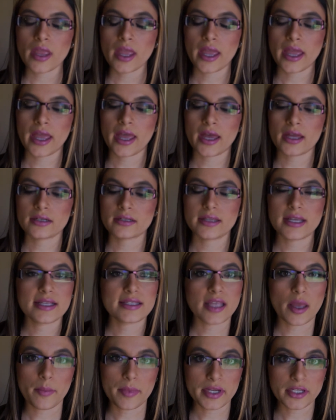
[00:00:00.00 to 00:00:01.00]
and they
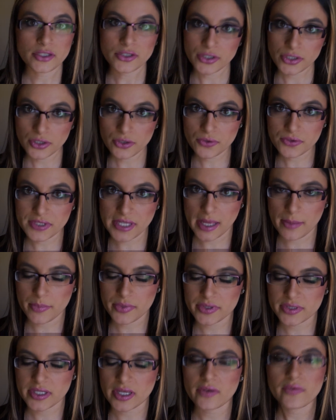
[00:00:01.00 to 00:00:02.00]
sent me two
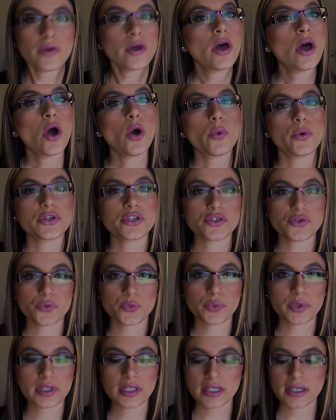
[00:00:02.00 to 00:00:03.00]
samples of, which is
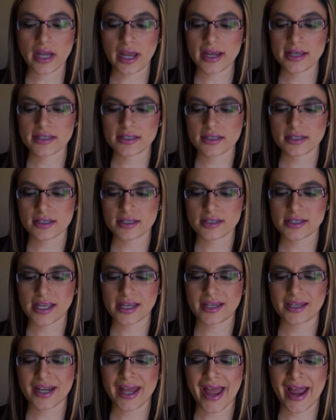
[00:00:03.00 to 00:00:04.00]
really nice because I
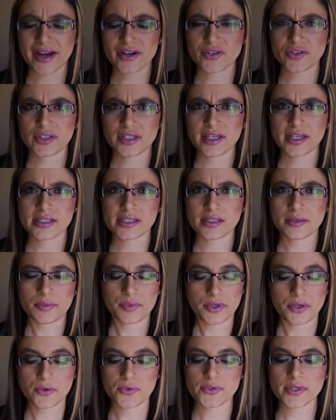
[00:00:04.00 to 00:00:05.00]
can actually get some
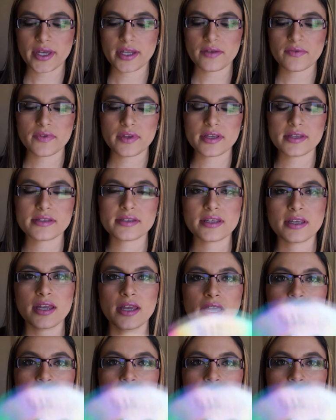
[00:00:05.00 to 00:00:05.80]
use out of this,